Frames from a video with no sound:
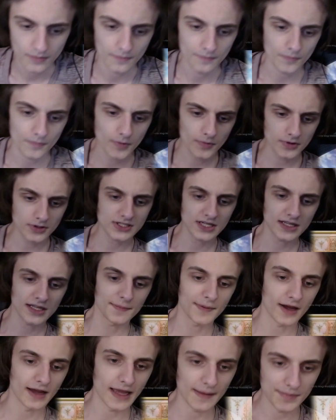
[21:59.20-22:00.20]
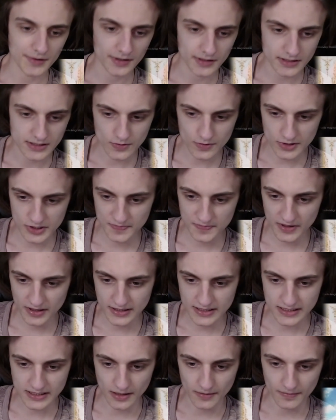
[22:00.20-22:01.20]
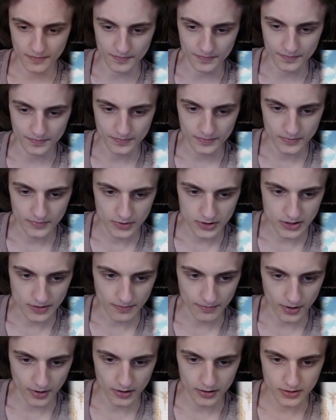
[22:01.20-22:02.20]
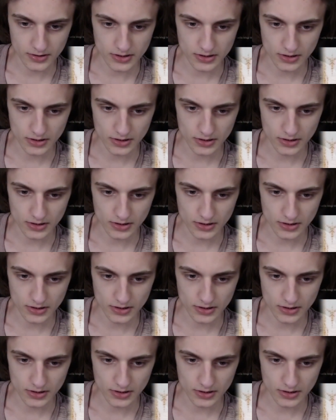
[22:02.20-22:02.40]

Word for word: What were you saying about happiness? You were spitting some some bars.